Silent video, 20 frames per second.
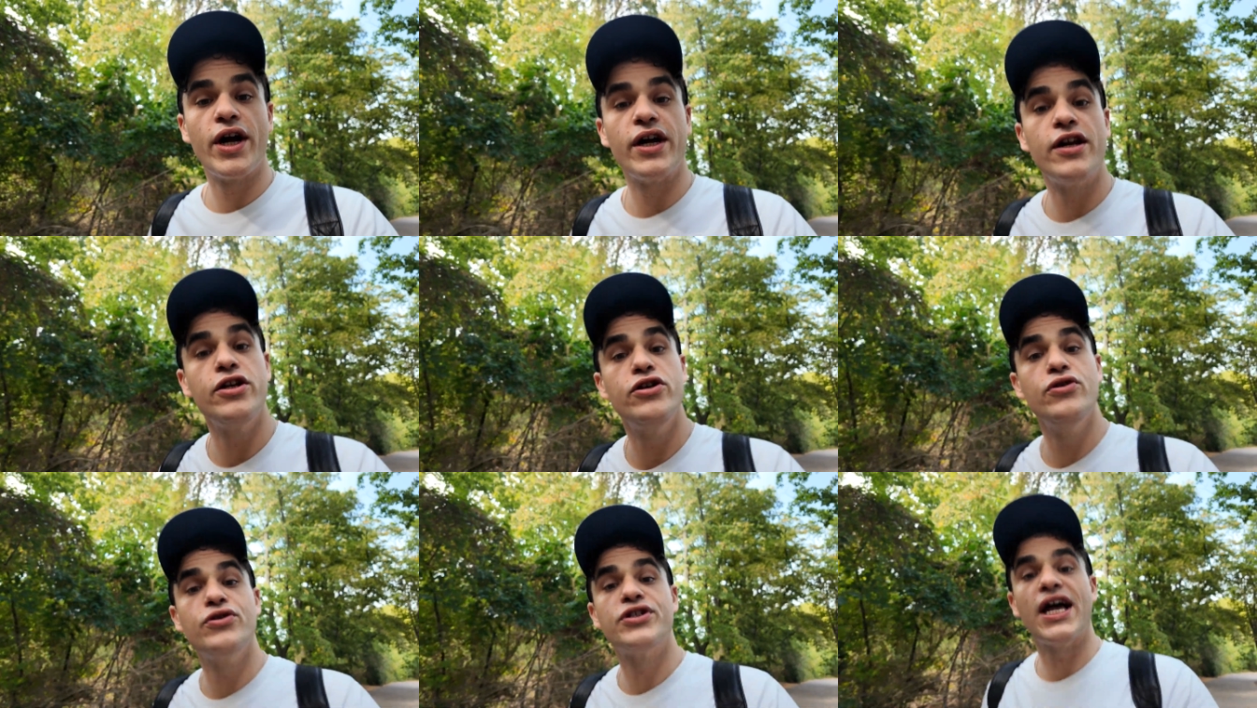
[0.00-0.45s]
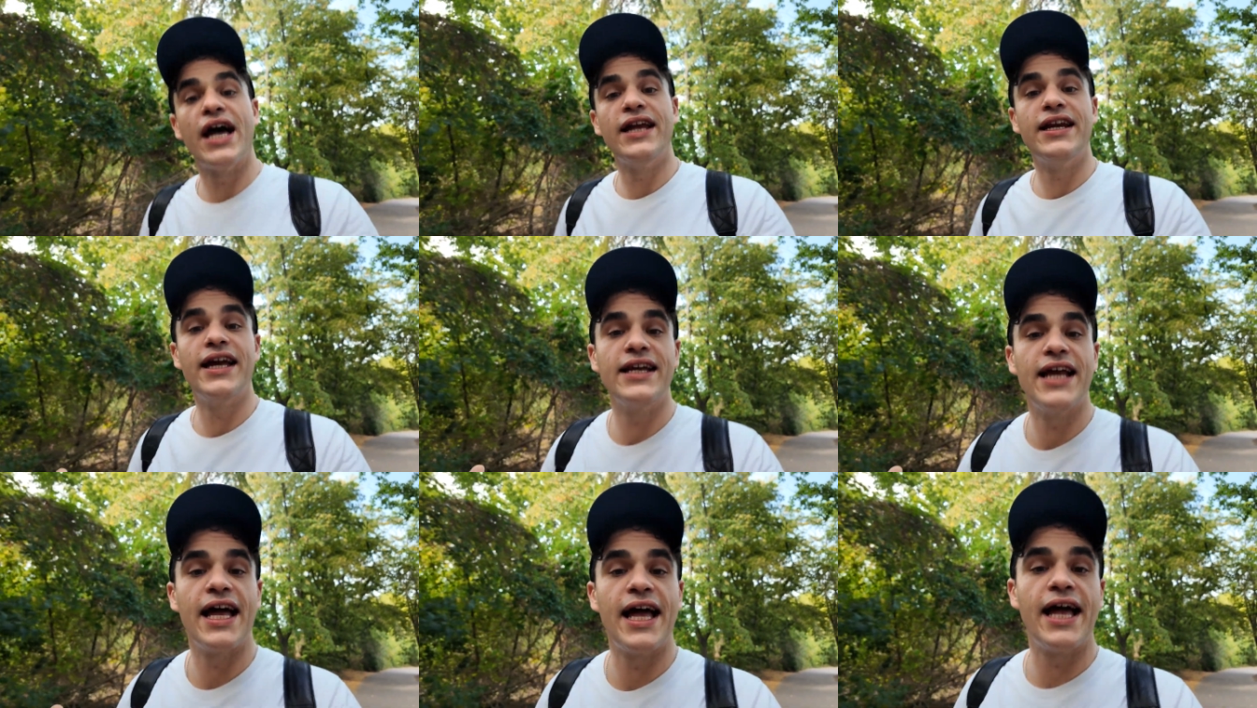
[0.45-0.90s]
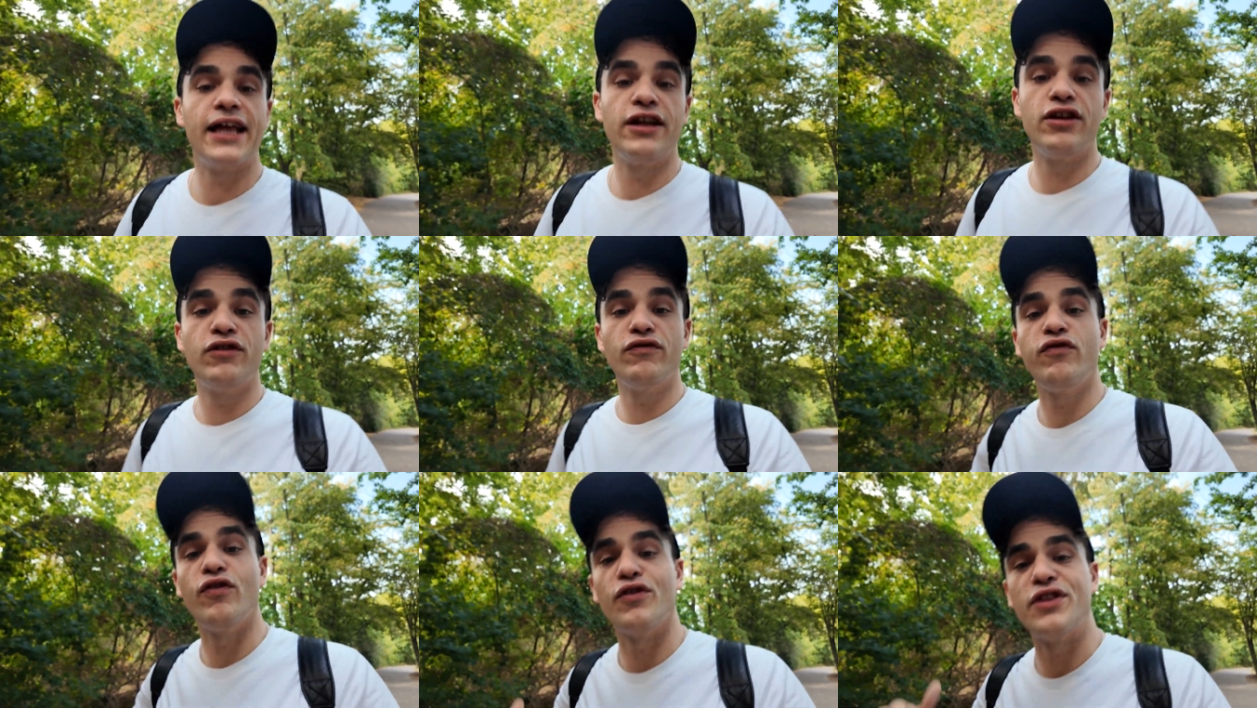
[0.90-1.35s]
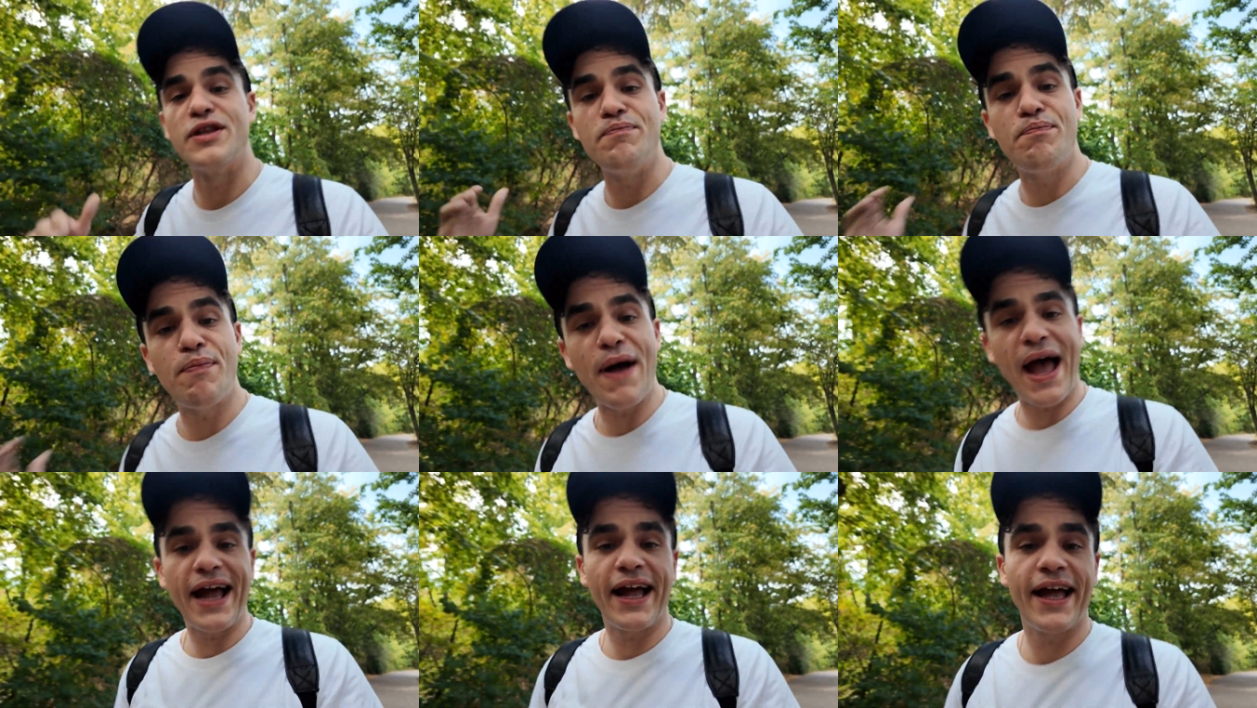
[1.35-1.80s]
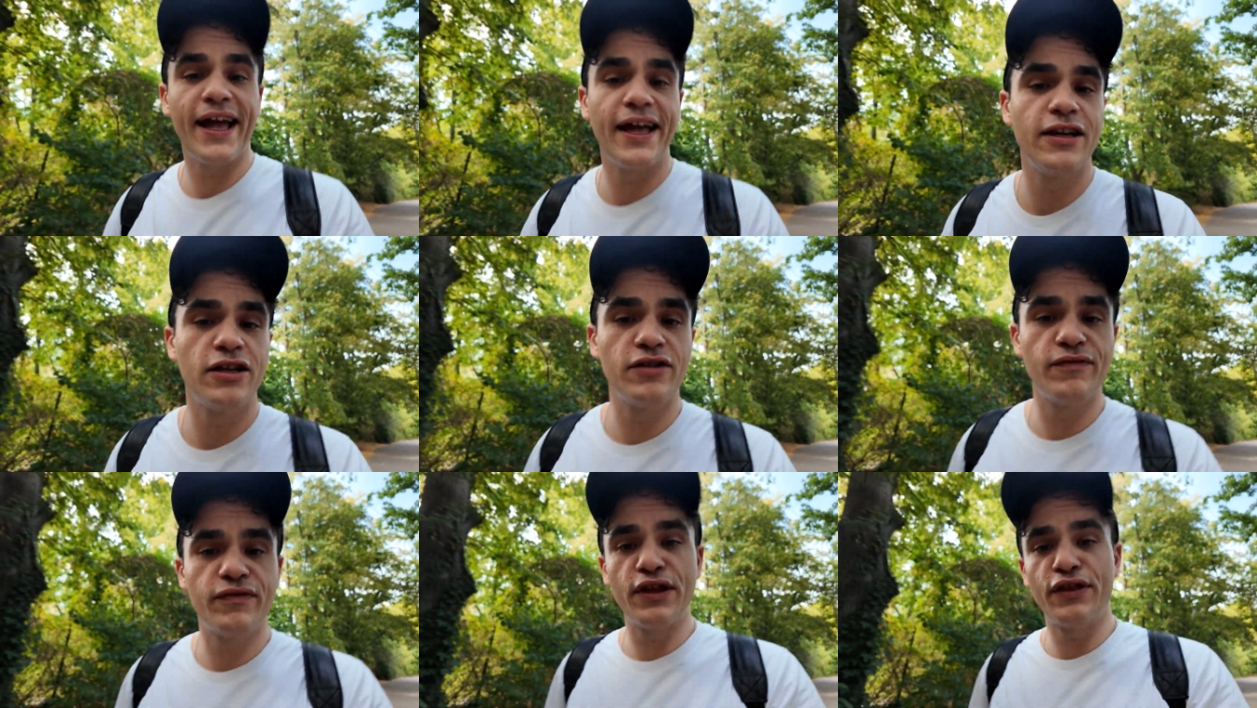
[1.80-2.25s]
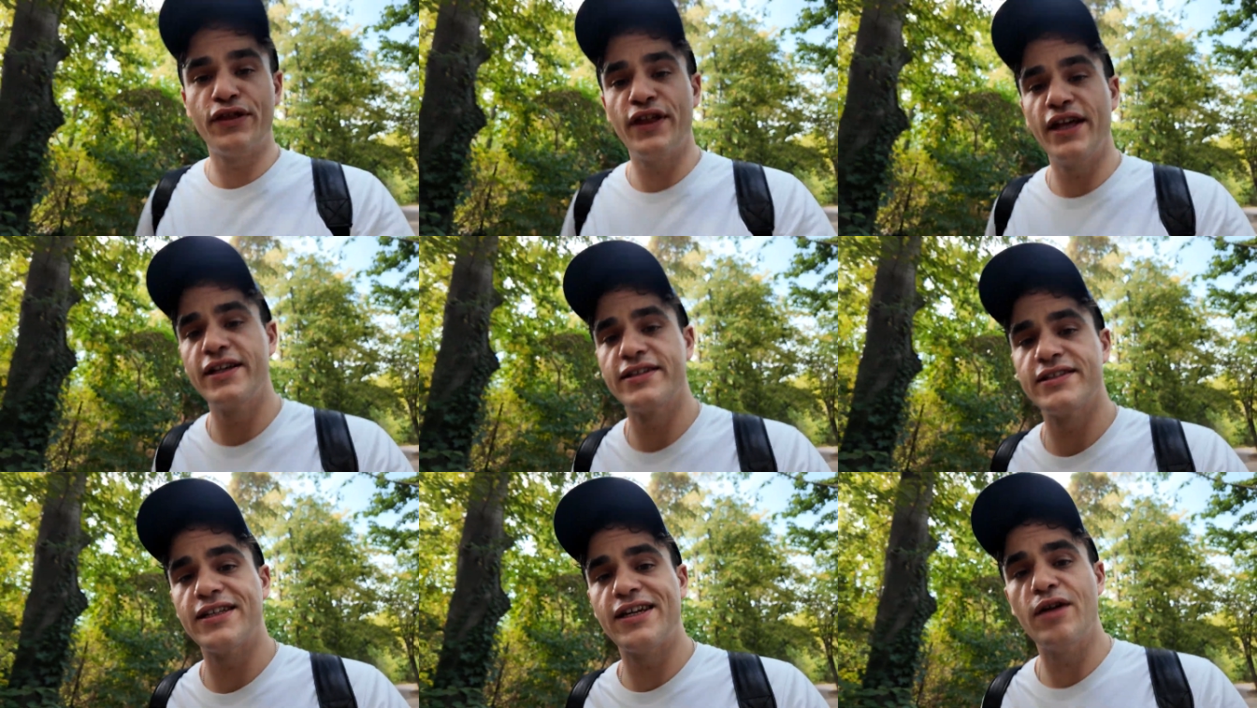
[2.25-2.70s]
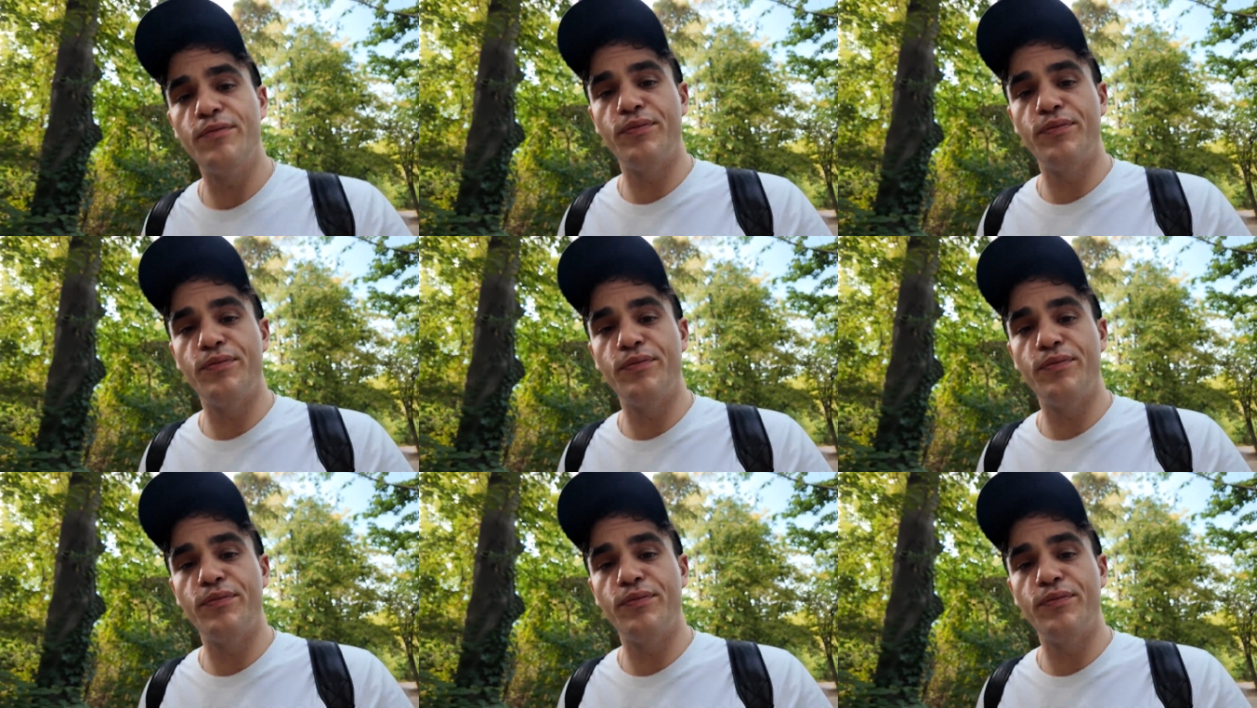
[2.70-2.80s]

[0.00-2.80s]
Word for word: We're going to use N8N for the back end of the things that